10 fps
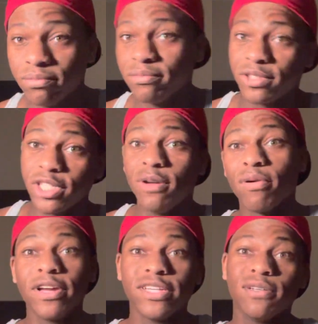She
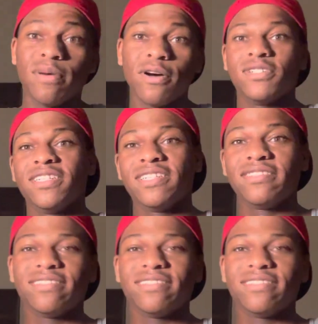depressed, supposedly